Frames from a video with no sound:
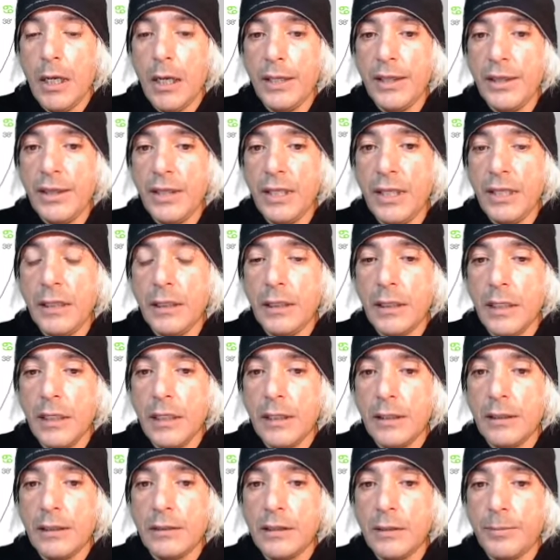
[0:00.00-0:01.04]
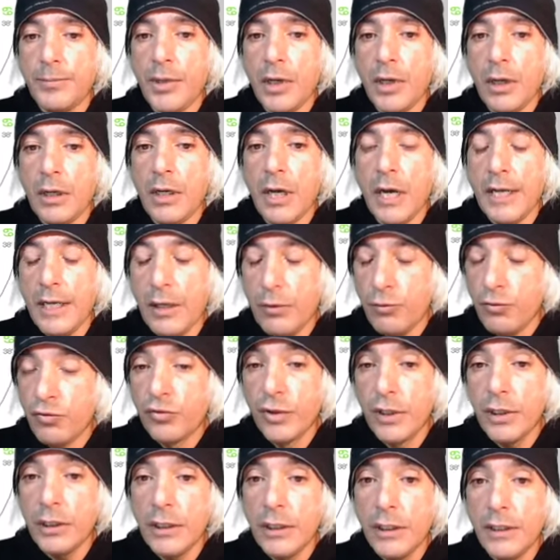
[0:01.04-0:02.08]
I think there's a po- I
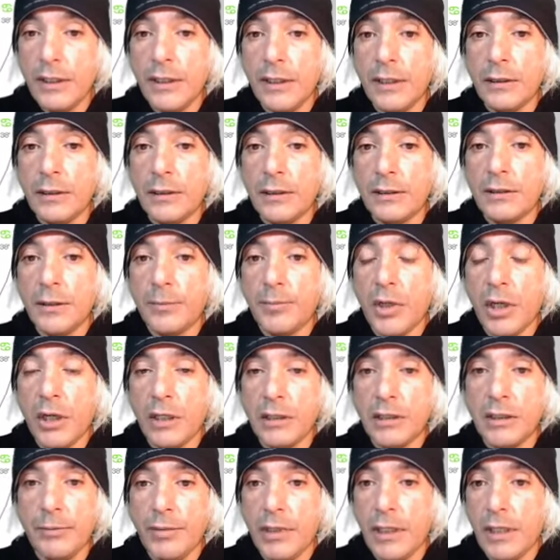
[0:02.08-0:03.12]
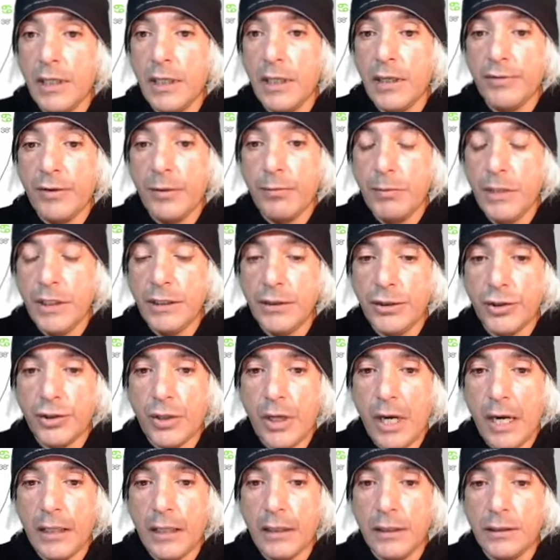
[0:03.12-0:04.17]
really think there's a possibility of a
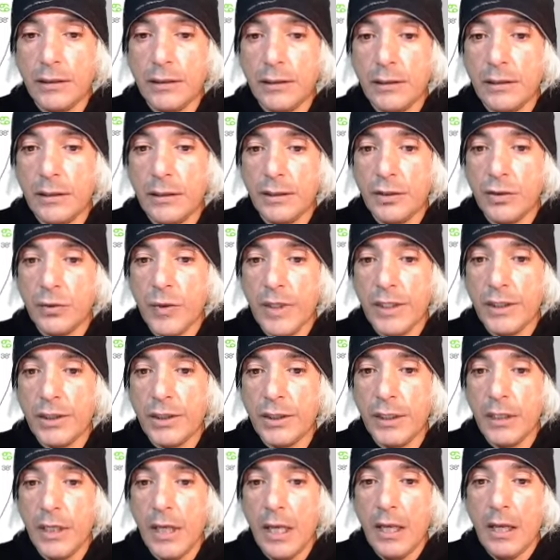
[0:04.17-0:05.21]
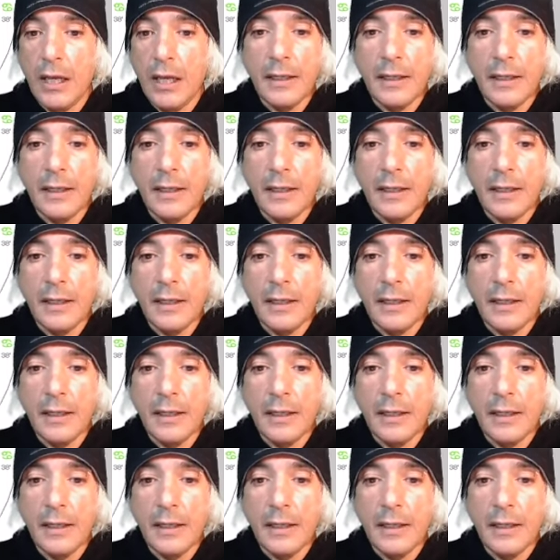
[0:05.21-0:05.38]
mistrial in this situation.